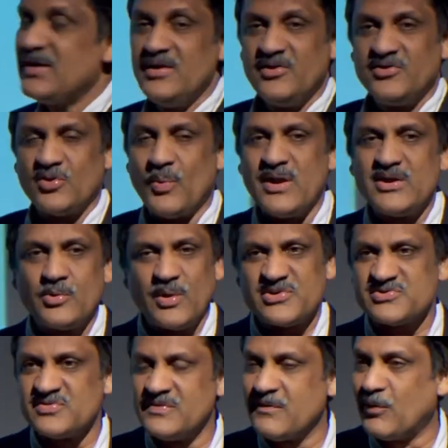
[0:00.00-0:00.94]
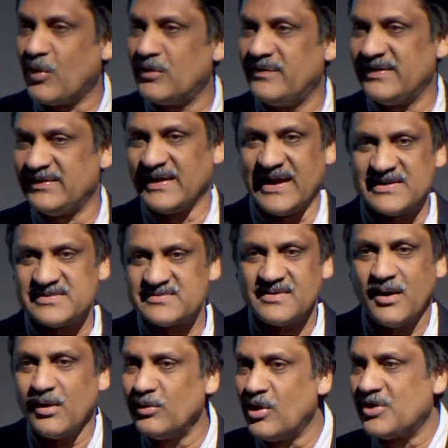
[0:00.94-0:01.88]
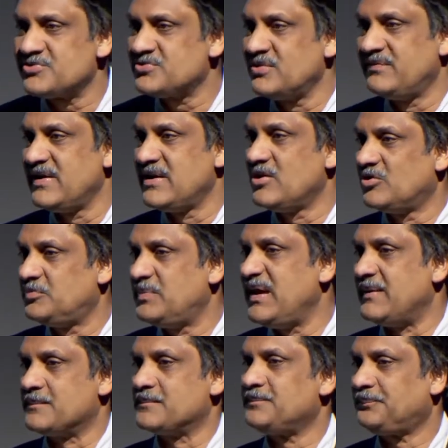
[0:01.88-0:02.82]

So one question we've always asked, how long should videos be?